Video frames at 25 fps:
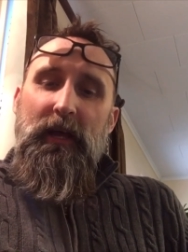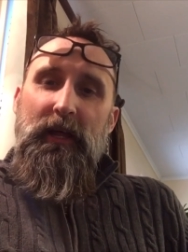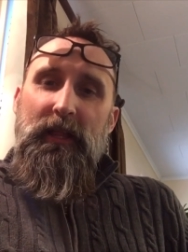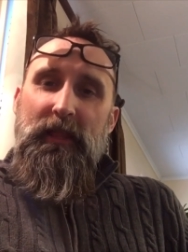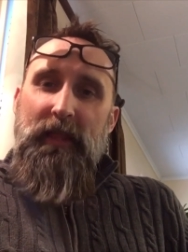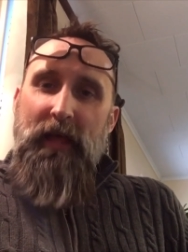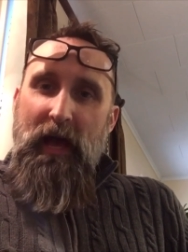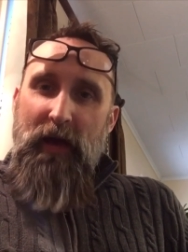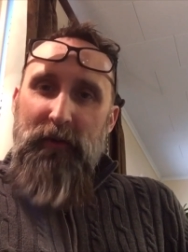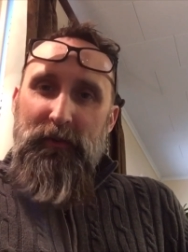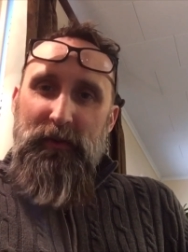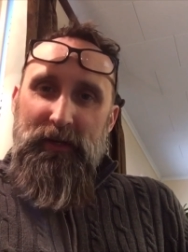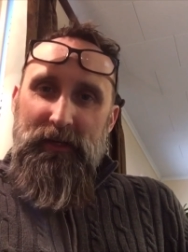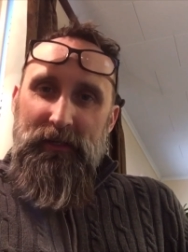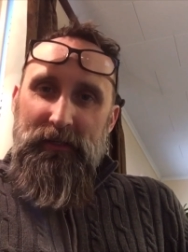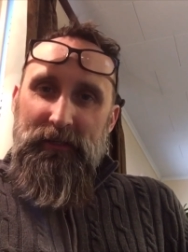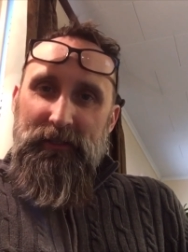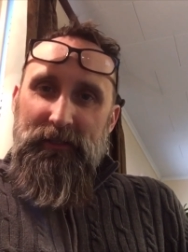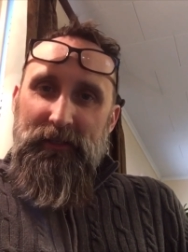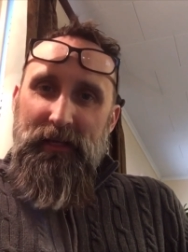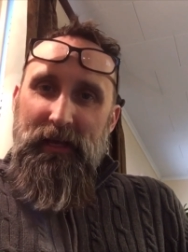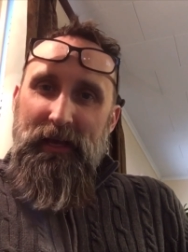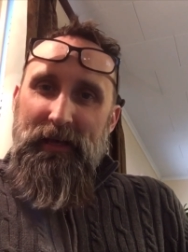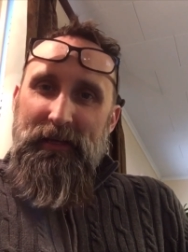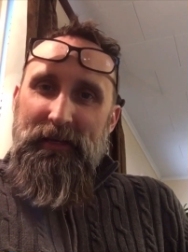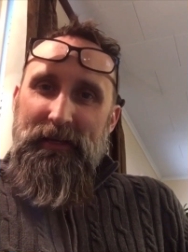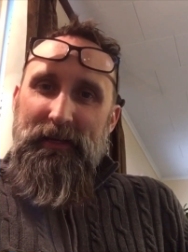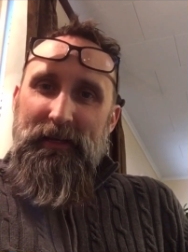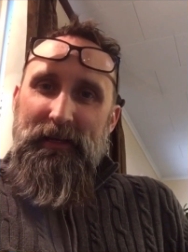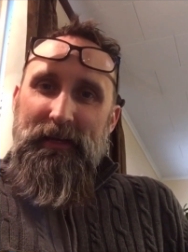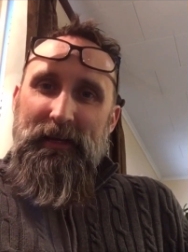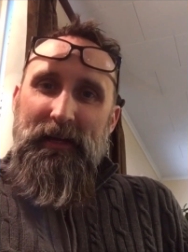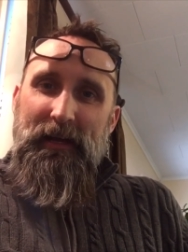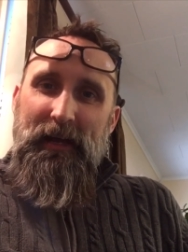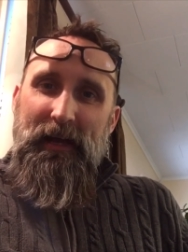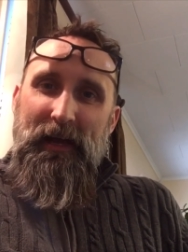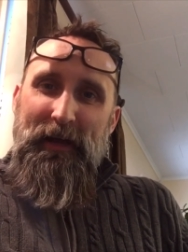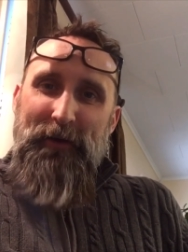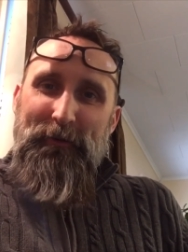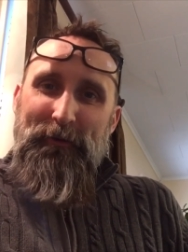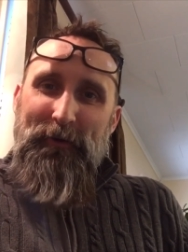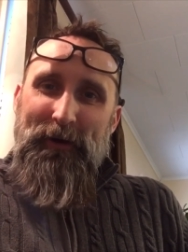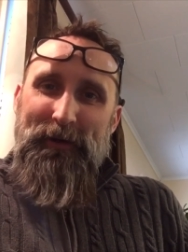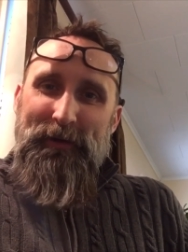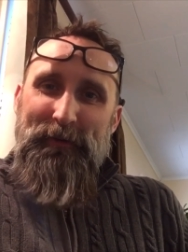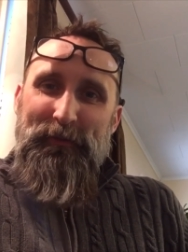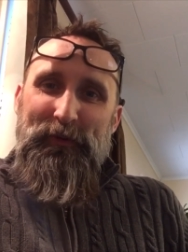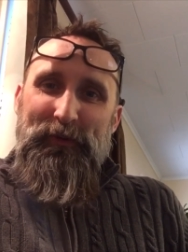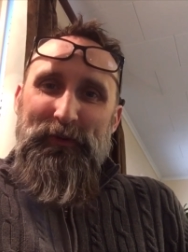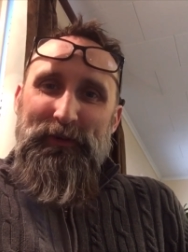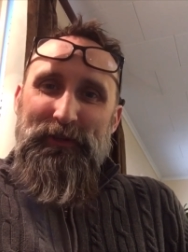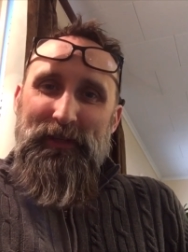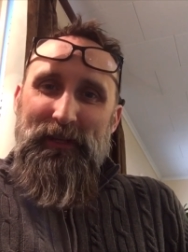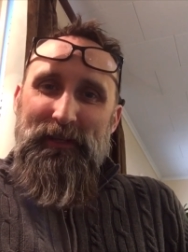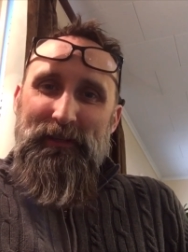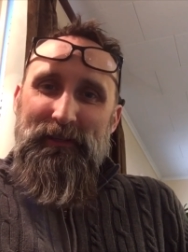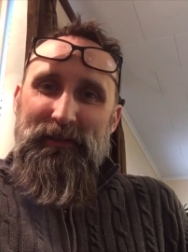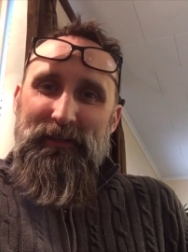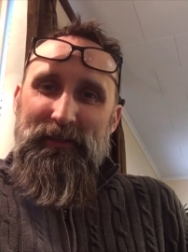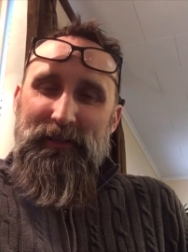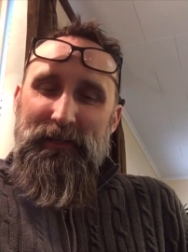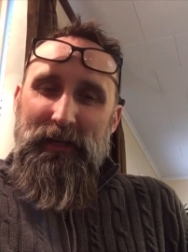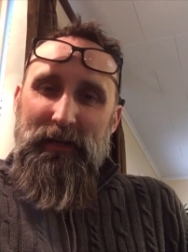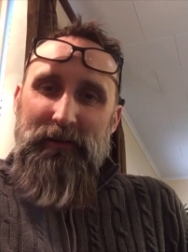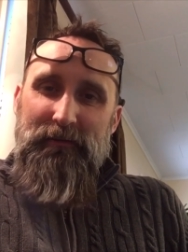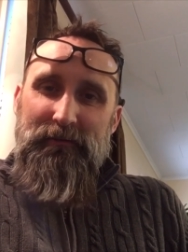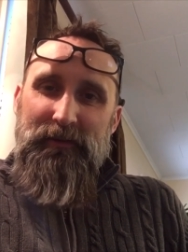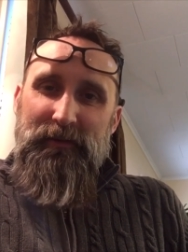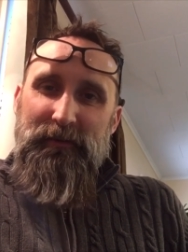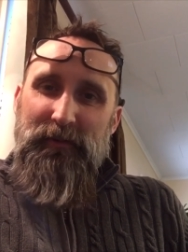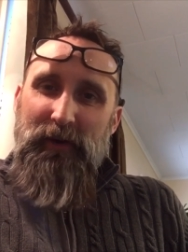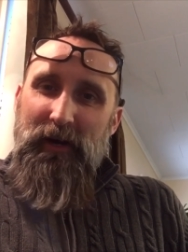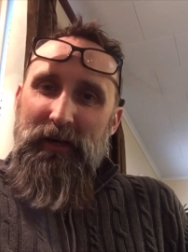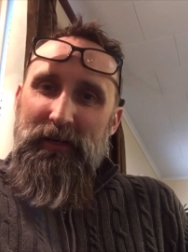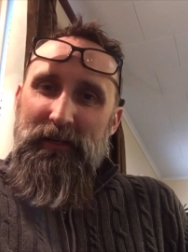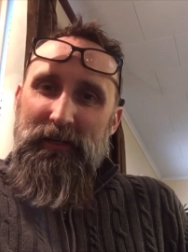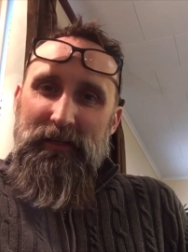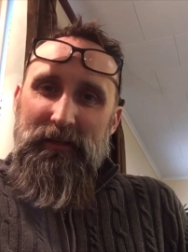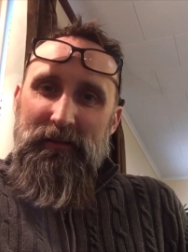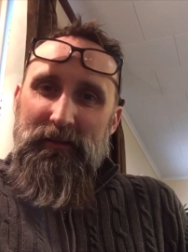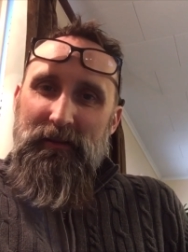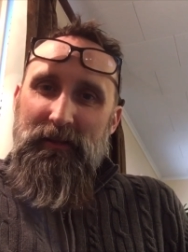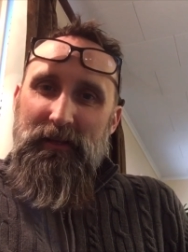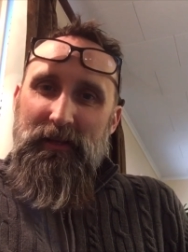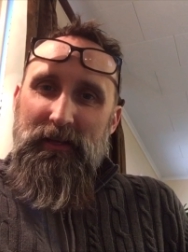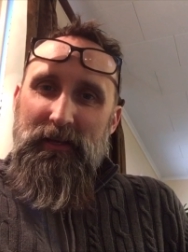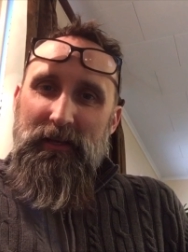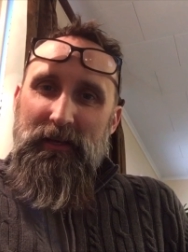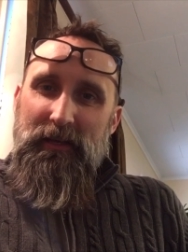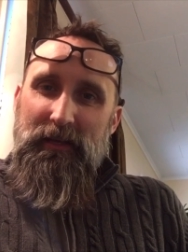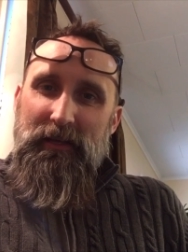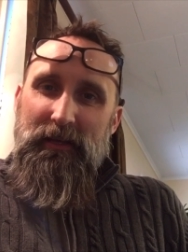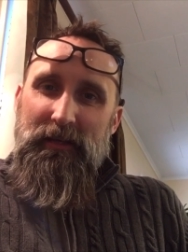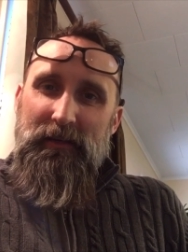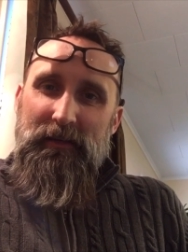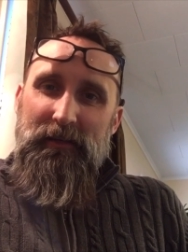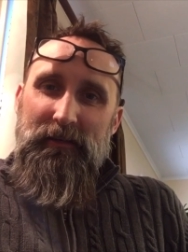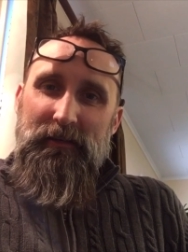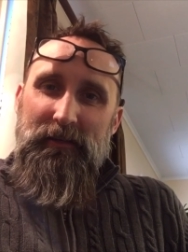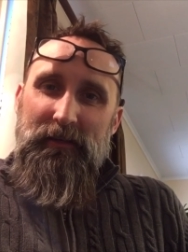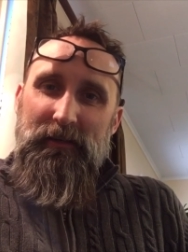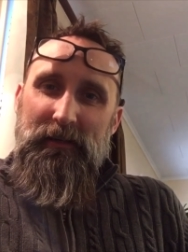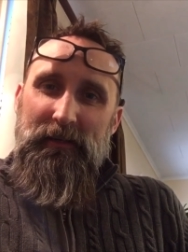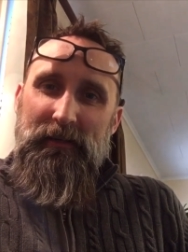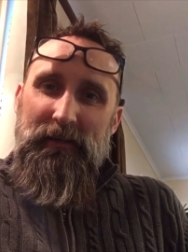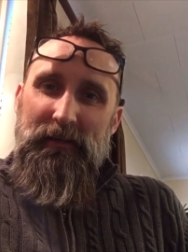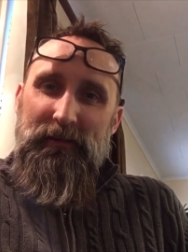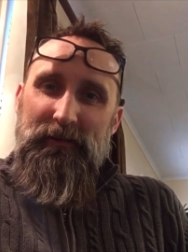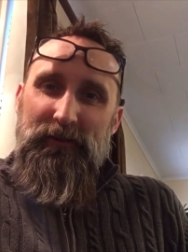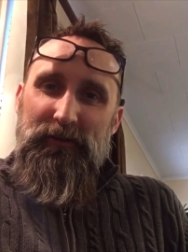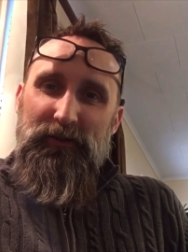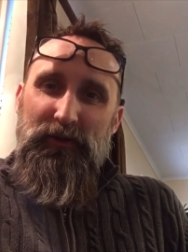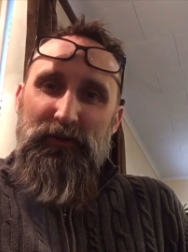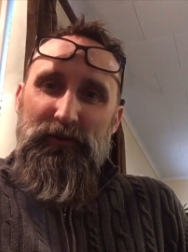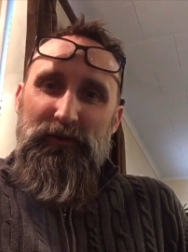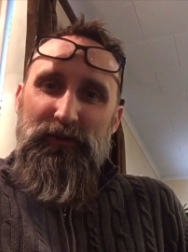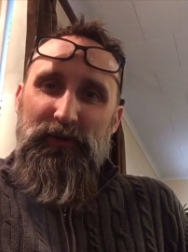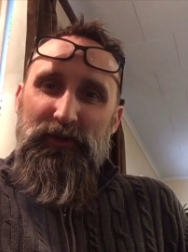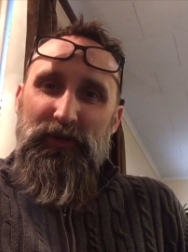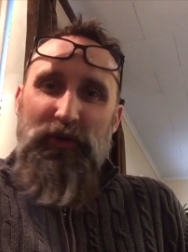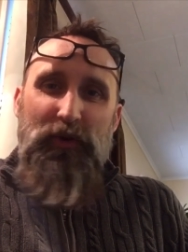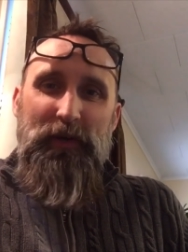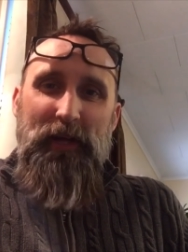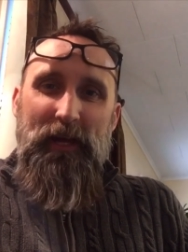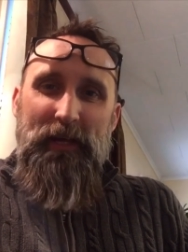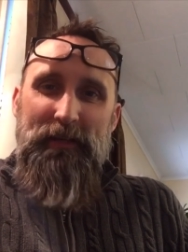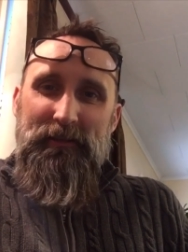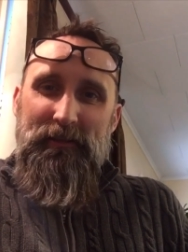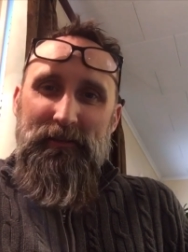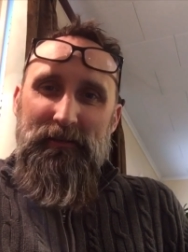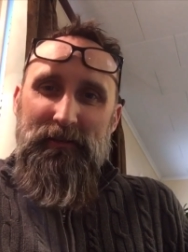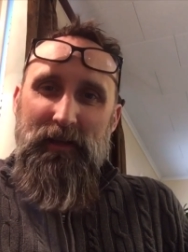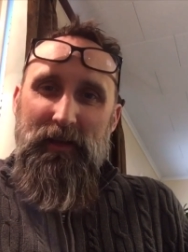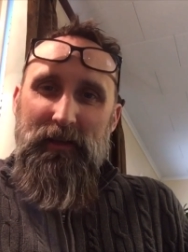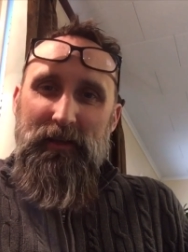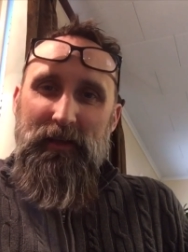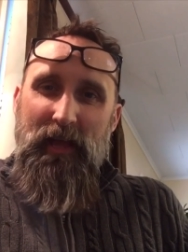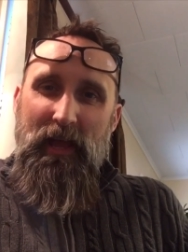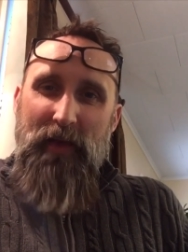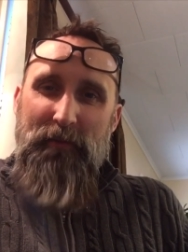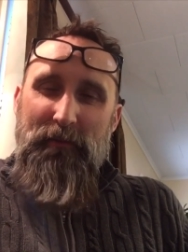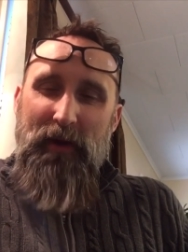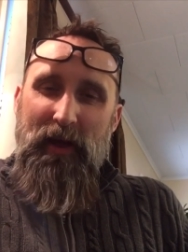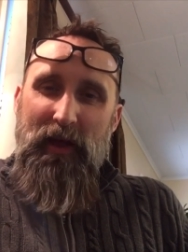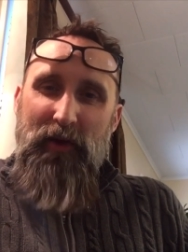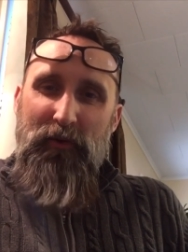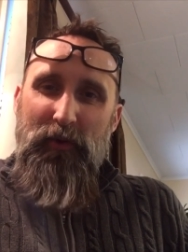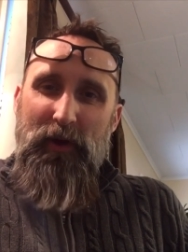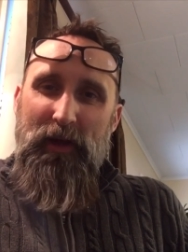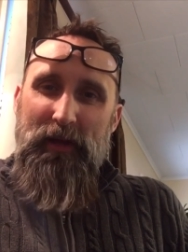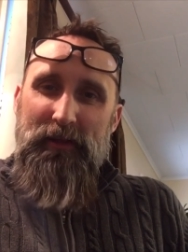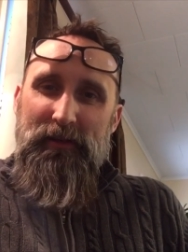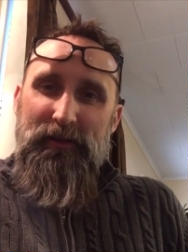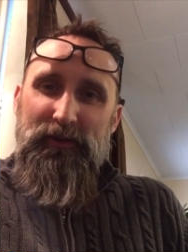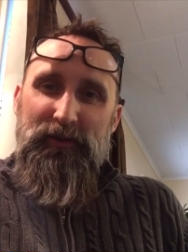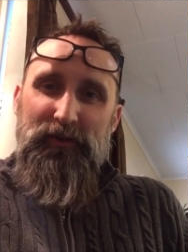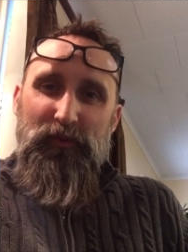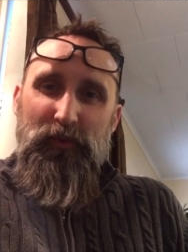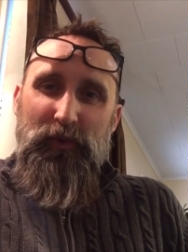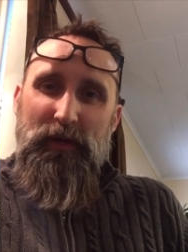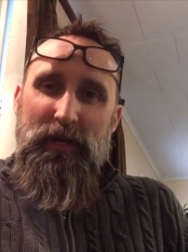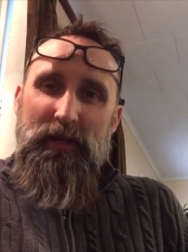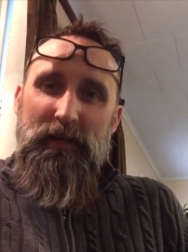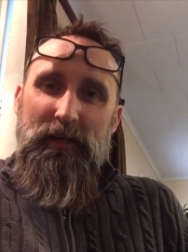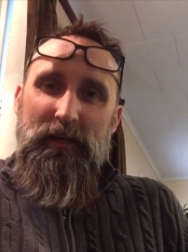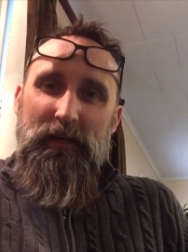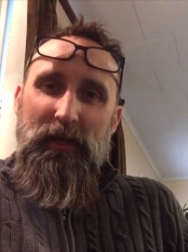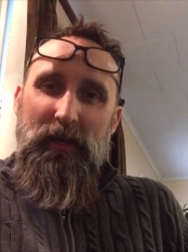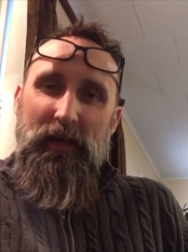That being said, I want to present to everybody the uh, student showcases that came my way this week.